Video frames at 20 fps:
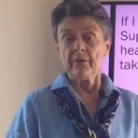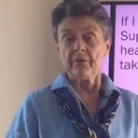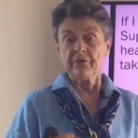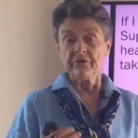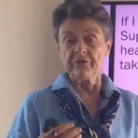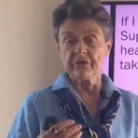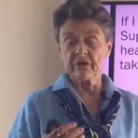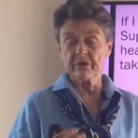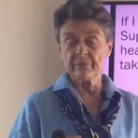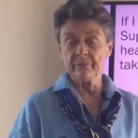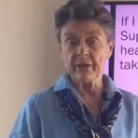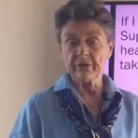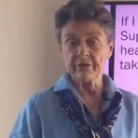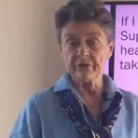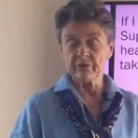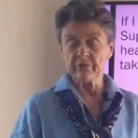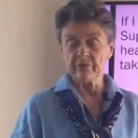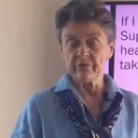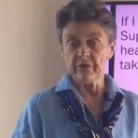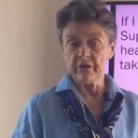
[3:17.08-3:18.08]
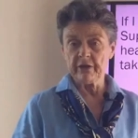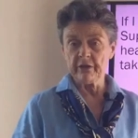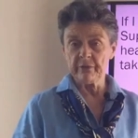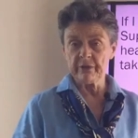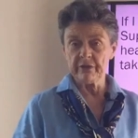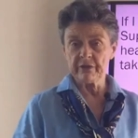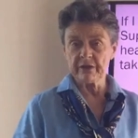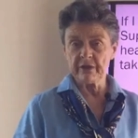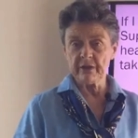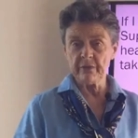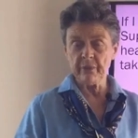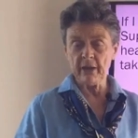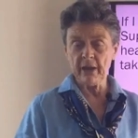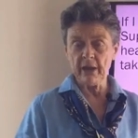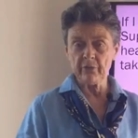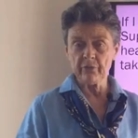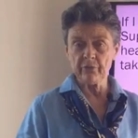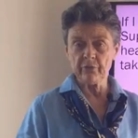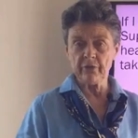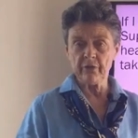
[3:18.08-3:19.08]
the special vitamin C
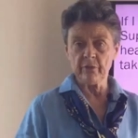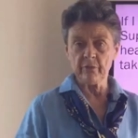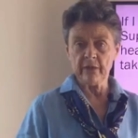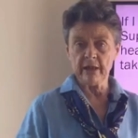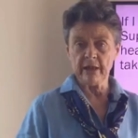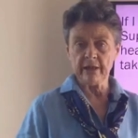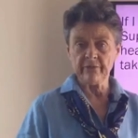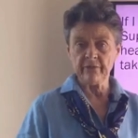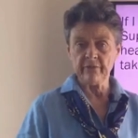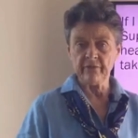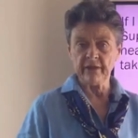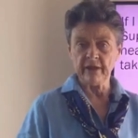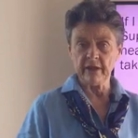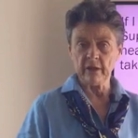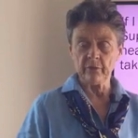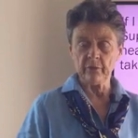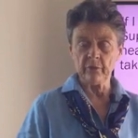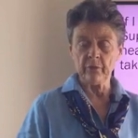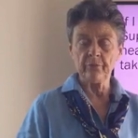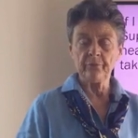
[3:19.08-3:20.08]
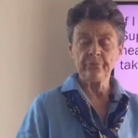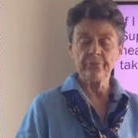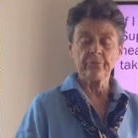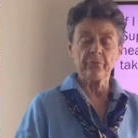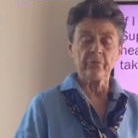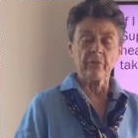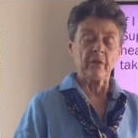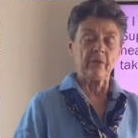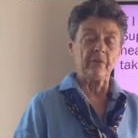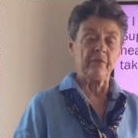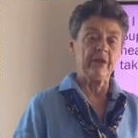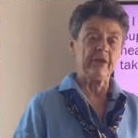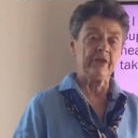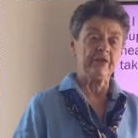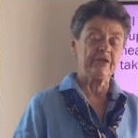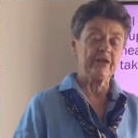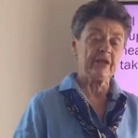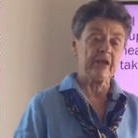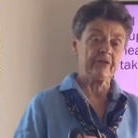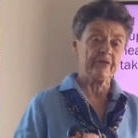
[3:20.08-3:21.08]
powder that we have available that
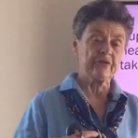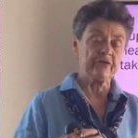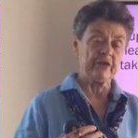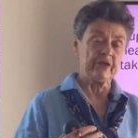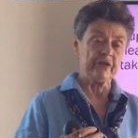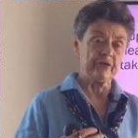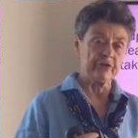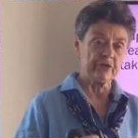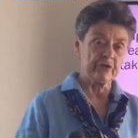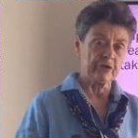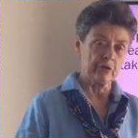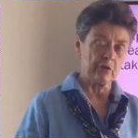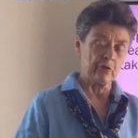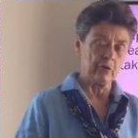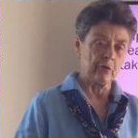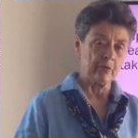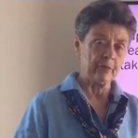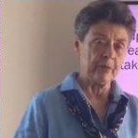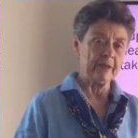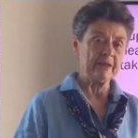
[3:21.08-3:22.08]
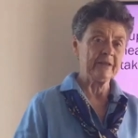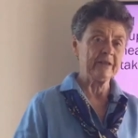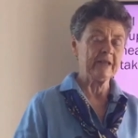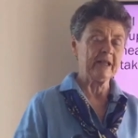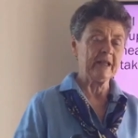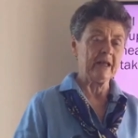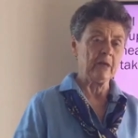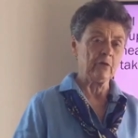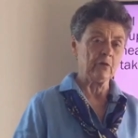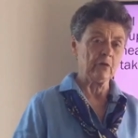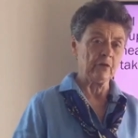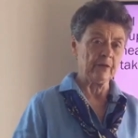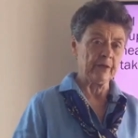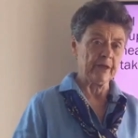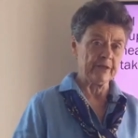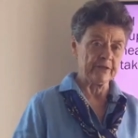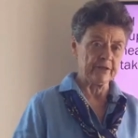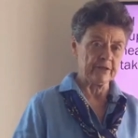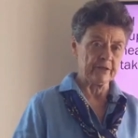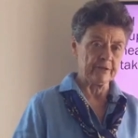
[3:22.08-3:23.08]
is actually an ascorbate that
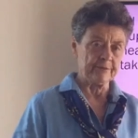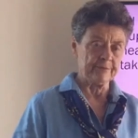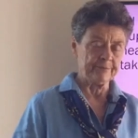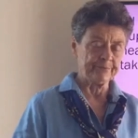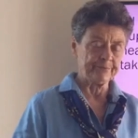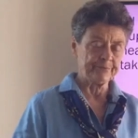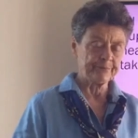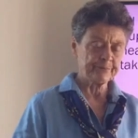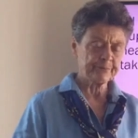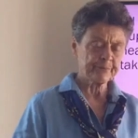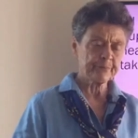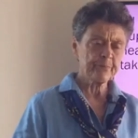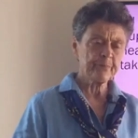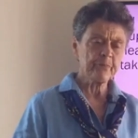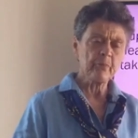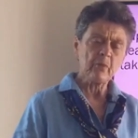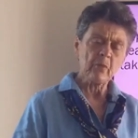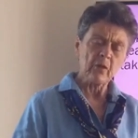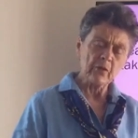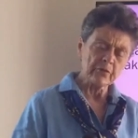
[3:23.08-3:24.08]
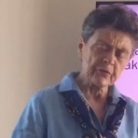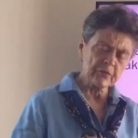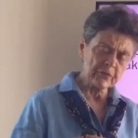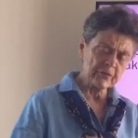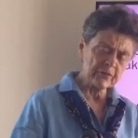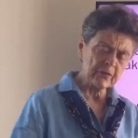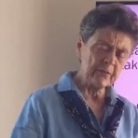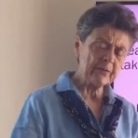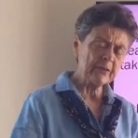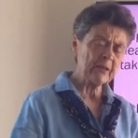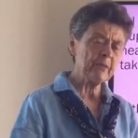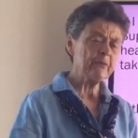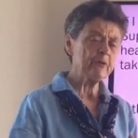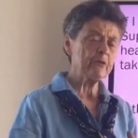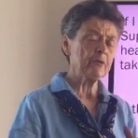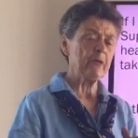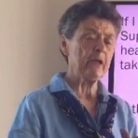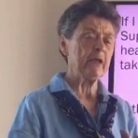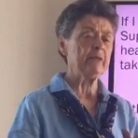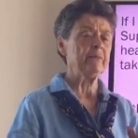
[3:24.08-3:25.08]
alkalizes. So sometimes
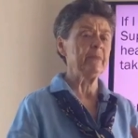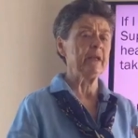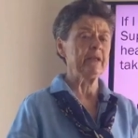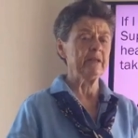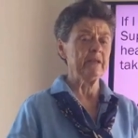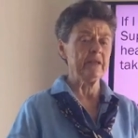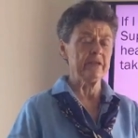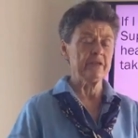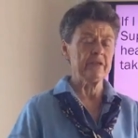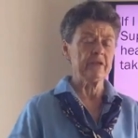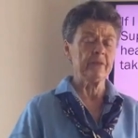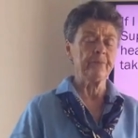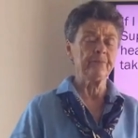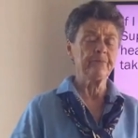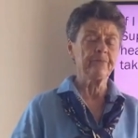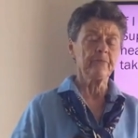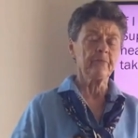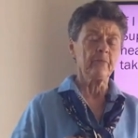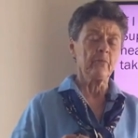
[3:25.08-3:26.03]
you add magnesium,